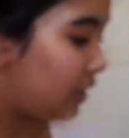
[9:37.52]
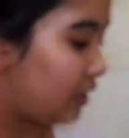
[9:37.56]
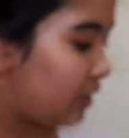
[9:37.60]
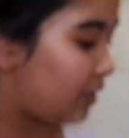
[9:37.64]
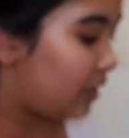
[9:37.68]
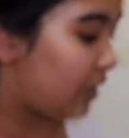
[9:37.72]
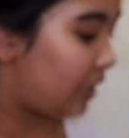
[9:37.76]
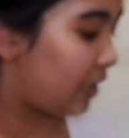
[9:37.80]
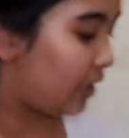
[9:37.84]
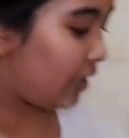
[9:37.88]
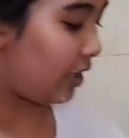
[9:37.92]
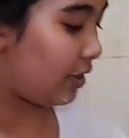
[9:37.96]

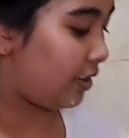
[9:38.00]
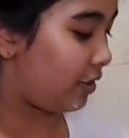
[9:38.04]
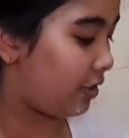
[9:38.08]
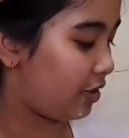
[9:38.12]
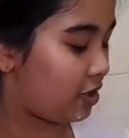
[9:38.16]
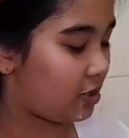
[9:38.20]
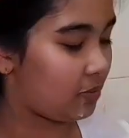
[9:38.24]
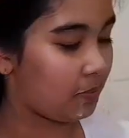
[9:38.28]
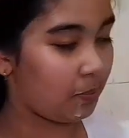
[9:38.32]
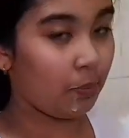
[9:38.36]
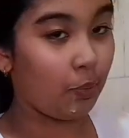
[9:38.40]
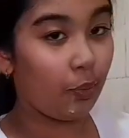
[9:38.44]
Another
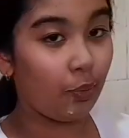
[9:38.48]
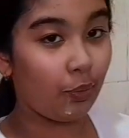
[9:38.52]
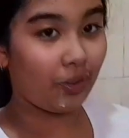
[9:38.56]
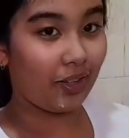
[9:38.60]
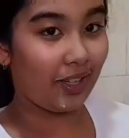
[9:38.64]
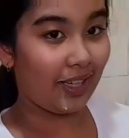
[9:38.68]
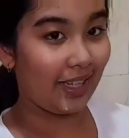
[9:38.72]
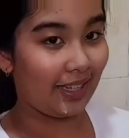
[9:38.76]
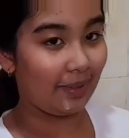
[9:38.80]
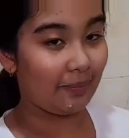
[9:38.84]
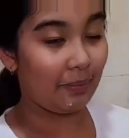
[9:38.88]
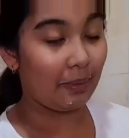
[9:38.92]

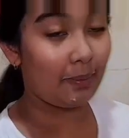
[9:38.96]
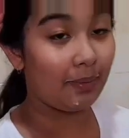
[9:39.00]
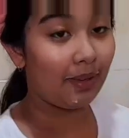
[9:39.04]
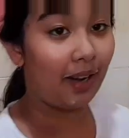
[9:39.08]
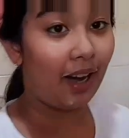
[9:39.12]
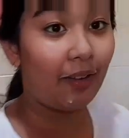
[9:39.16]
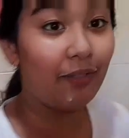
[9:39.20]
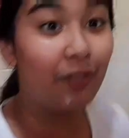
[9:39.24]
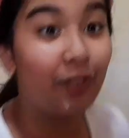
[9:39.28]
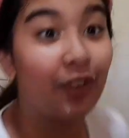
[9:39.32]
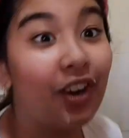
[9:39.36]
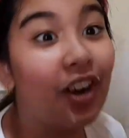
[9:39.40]
smoothie, maybe
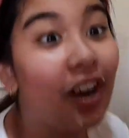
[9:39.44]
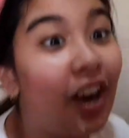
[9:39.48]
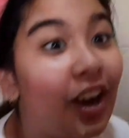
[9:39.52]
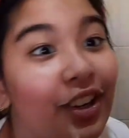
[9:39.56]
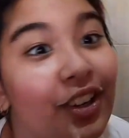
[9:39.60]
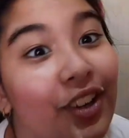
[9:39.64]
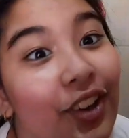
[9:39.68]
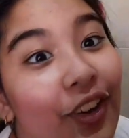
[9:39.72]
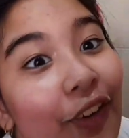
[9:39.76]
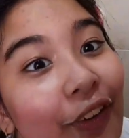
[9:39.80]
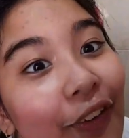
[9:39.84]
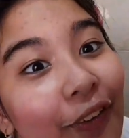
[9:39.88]

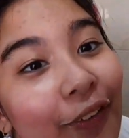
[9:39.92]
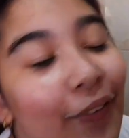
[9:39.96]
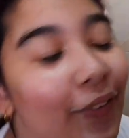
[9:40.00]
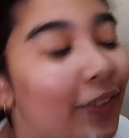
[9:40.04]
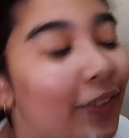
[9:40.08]
avocado.